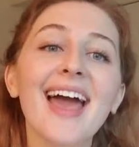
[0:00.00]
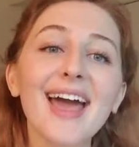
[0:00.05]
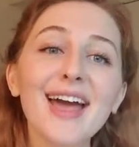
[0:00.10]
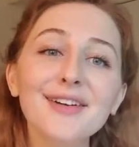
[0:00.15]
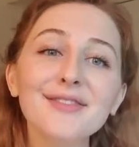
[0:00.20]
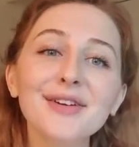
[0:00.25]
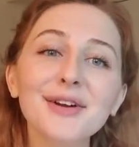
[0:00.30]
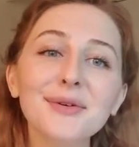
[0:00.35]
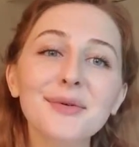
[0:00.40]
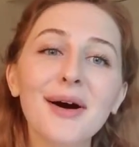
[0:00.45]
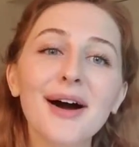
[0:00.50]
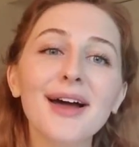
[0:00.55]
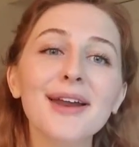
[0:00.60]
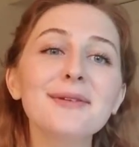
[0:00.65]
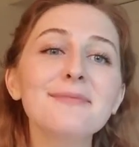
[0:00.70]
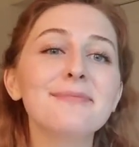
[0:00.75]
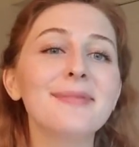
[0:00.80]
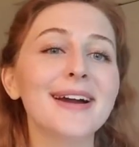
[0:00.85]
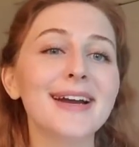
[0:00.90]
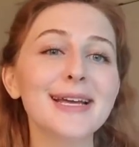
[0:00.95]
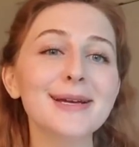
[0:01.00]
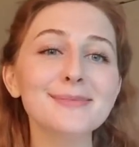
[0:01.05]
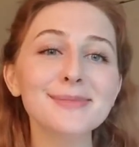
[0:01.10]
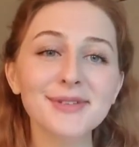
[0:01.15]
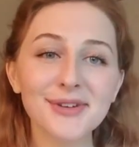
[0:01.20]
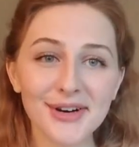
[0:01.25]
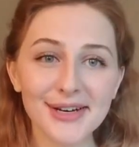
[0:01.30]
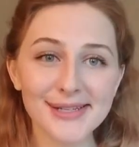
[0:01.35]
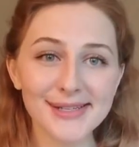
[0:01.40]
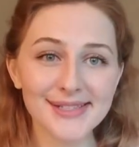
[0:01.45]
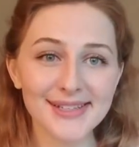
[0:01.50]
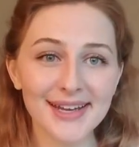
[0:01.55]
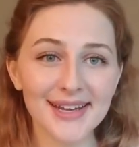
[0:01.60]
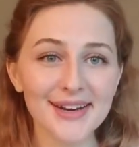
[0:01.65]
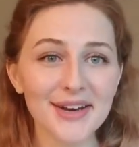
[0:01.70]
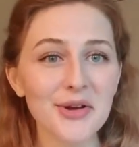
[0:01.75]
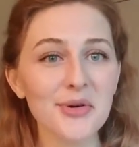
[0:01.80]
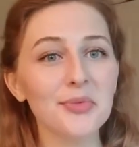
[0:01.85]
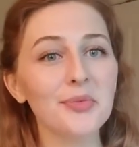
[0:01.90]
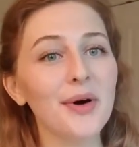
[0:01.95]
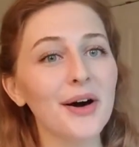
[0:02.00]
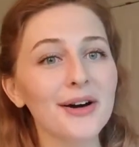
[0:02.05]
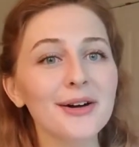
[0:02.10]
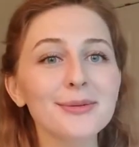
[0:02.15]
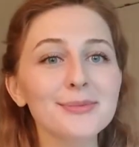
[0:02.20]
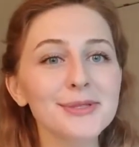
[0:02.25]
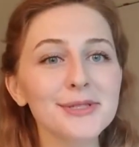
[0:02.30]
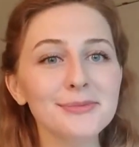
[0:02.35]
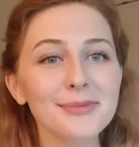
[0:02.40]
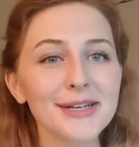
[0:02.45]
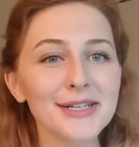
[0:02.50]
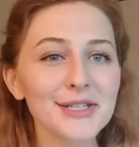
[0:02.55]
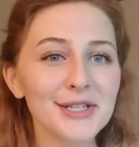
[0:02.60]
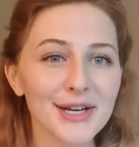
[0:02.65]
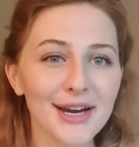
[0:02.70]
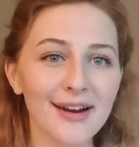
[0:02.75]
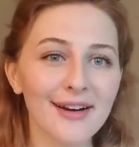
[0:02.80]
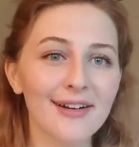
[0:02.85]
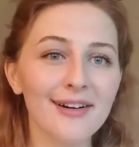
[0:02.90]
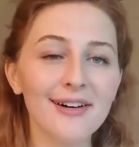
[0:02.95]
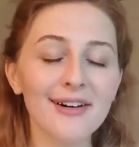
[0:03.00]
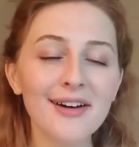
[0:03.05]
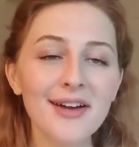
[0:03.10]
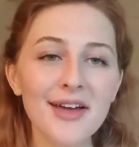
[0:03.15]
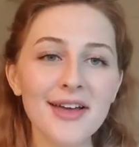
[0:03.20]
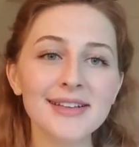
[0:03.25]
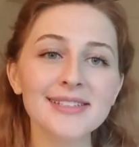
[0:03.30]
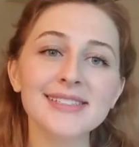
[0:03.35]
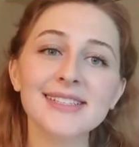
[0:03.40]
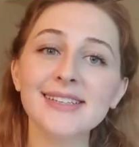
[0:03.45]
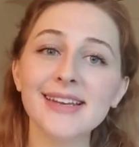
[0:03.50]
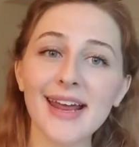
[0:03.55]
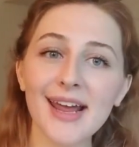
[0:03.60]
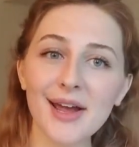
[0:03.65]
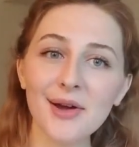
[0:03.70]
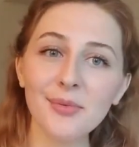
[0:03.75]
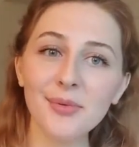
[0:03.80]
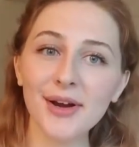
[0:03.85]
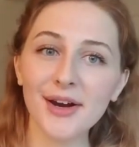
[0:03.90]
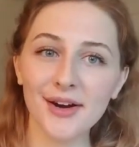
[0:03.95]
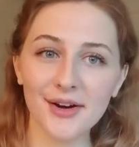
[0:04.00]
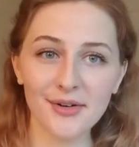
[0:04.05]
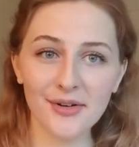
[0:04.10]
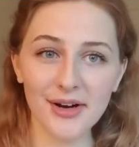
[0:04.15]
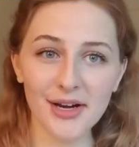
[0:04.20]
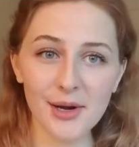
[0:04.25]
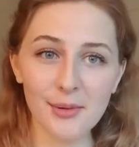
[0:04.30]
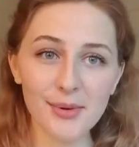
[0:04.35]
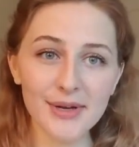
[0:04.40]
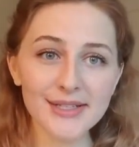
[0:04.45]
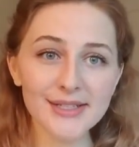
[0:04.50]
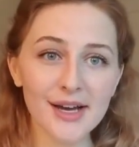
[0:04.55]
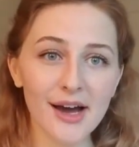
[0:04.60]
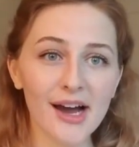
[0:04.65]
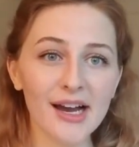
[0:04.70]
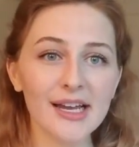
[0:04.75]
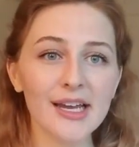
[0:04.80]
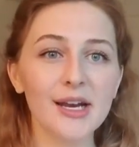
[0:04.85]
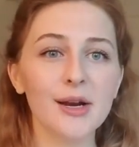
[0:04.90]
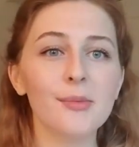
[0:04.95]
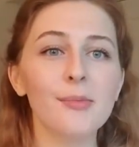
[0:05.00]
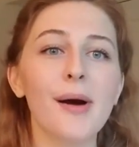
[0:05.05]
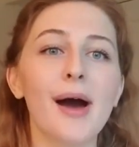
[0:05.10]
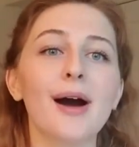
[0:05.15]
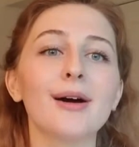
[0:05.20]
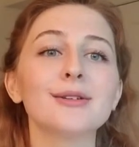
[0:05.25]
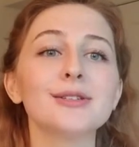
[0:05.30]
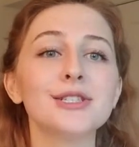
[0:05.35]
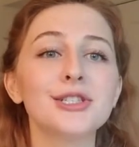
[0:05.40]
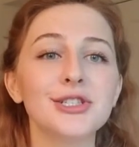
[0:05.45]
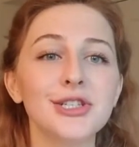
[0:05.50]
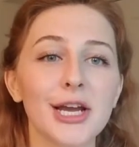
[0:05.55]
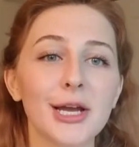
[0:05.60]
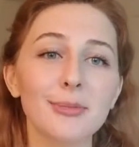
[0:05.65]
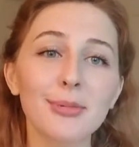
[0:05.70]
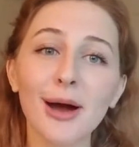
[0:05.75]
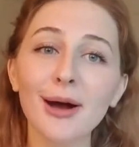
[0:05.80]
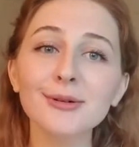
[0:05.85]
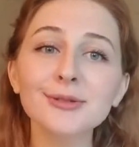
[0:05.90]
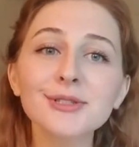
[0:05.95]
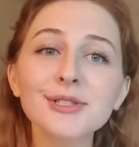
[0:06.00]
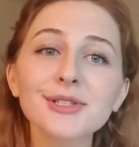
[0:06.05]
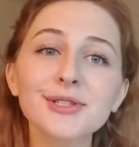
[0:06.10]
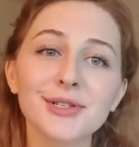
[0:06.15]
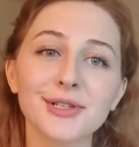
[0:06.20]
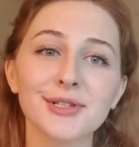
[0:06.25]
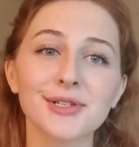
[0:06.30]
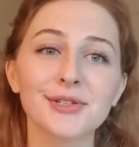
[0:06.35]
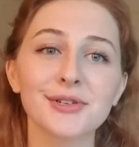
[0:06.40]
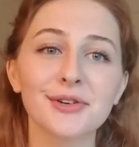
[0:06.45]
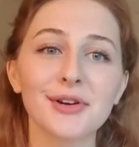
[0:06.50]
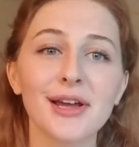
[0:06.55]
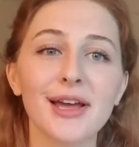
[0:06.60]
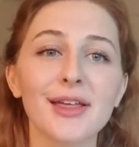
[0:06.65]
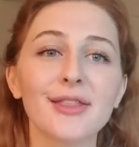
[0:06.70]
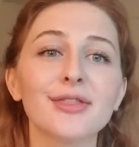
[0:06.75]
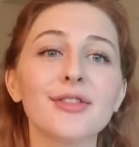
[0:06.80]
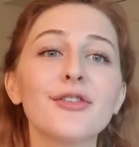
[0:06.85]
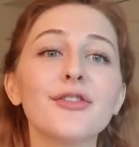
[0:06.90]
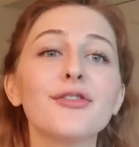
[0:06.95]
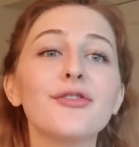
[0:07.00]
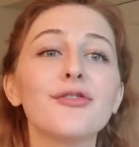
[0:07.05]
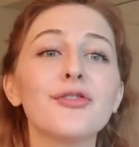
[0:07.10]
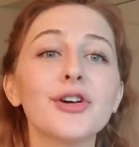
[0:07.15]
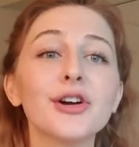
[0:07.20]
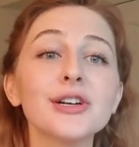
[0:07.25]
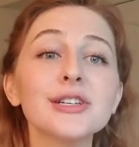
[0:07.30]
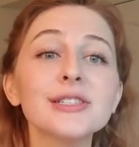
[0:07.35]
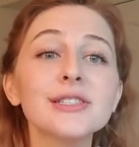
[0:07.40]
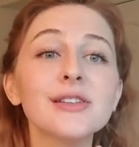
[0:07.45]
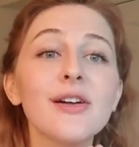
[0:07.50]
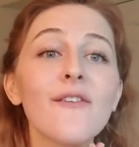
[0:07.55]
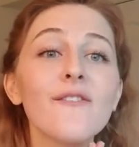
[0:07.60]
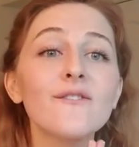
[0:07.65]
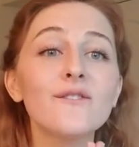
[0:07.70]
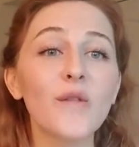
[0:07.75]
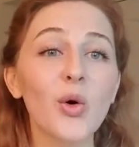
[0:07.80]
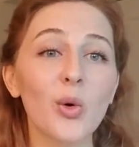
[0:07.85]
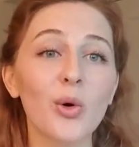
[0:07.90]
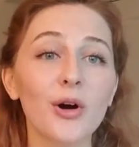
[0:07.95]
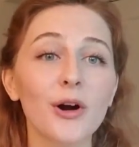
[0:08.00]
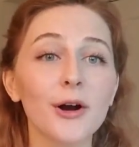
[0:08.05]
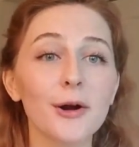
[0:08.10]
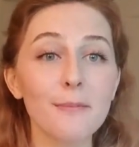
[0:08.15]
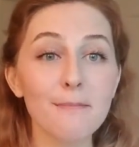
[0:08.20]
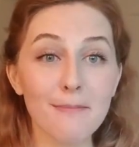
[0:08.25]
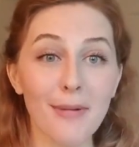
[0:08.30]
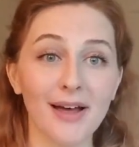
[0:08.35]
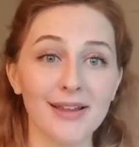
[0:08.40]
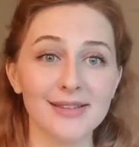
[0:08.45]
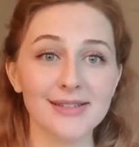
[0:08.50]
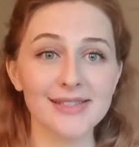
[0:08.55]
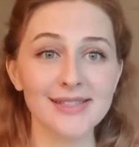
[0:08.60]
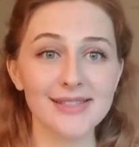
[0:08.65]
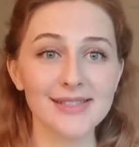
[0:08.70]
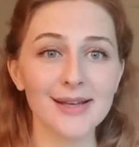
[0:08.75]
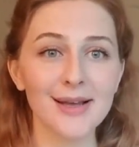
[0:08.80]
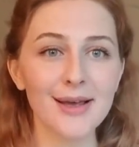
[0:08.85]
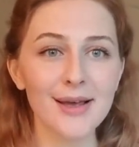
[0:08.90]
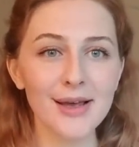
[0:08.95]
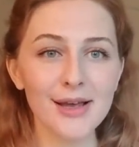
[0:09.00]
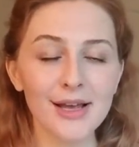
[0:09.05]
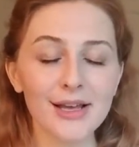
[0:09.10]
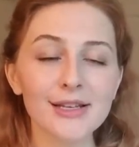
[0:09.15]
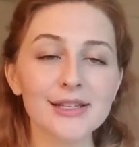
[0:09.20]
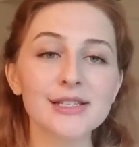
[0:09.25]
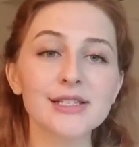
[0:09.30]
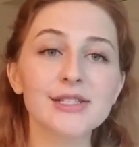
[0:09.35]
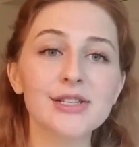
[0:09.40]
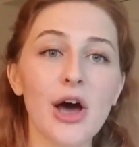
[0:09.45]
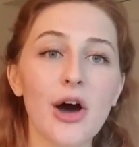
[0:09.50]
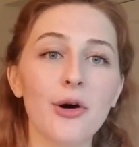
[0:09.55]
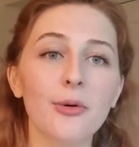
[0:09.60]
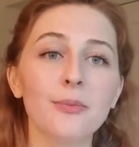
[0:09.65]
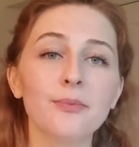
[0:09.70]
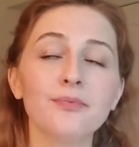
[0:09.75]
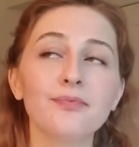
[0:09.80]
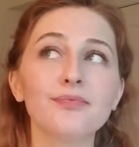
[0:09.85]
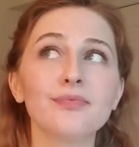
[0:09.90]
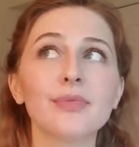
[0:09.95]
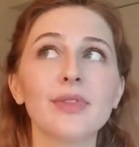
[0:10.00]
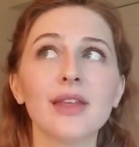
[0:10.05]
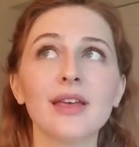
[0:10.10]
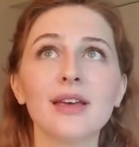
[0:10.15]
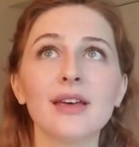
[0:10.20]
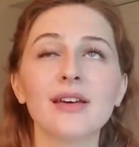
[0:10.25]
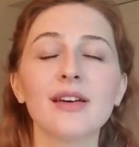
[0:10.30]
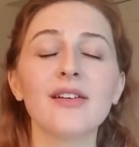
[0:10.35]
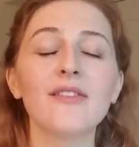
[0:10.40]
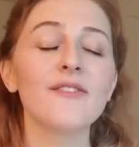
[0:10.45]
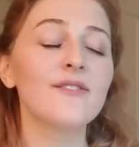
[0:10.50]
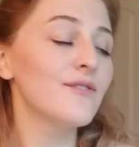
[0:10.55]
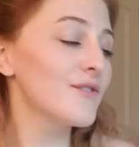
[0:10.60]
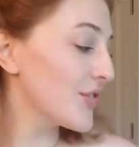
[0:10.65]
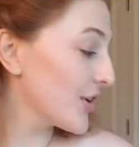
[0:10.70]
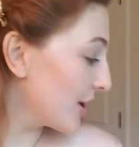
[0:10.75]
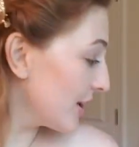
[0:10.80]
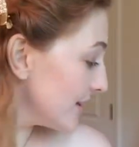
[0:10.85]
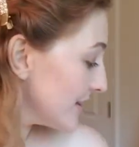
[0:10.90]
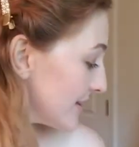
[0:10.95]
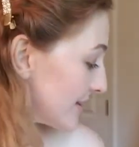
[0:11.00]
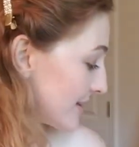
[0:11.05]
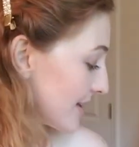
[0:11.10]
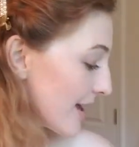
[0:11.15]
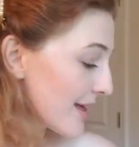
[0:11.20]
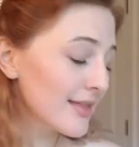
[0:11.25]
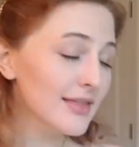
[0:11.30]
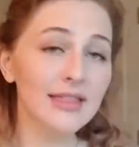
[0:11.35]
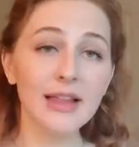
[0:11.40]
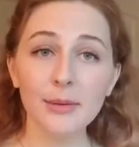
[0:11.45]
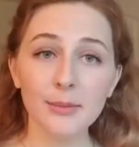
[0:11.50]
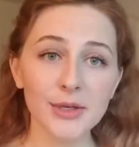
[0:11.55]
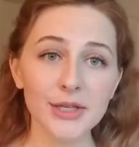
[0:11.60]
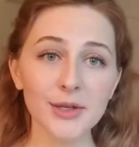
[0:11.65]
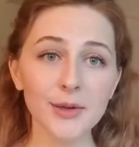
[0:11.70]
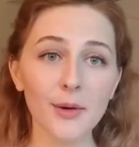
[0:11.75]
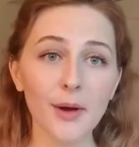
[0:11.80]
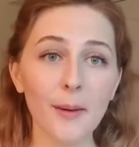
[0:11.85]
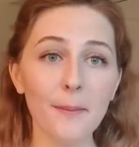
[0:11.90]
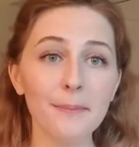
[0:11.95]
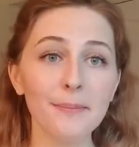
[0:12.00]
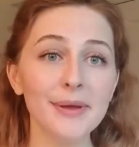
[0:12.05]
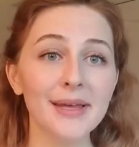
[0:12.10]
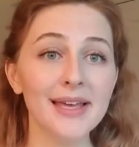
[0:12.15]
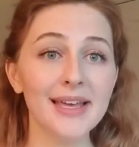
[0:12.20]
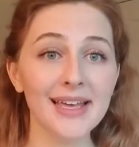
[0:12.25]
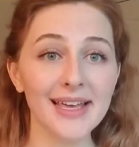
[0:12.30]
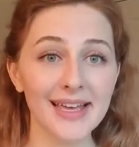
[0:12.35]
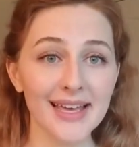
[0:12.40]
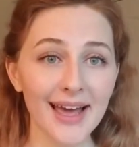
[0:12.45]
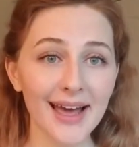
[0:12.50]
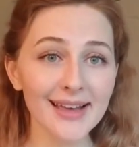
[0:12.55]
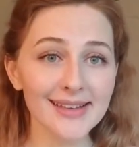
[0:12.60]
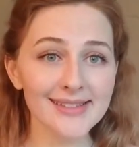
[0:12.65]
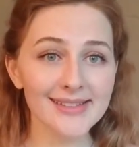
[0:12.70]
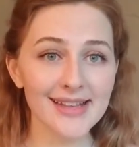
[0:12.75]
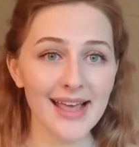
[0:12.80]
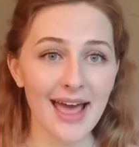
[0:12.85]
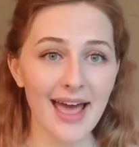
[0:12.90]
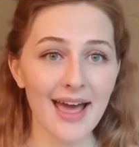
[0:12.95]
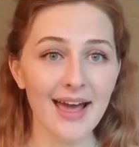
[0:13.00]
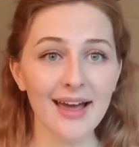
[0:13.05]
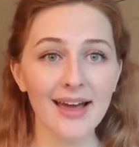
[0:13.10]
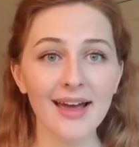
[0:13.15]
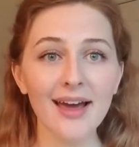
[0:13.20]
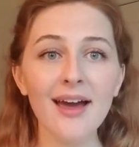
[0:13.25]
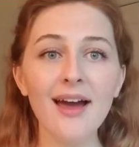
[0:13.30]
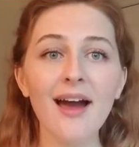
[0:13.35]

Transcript: everyone, my name's Kristen and welcome to my channel. Today we are going to be talking about J-pouch surgery the first 4 months. So first, let me do a PSA.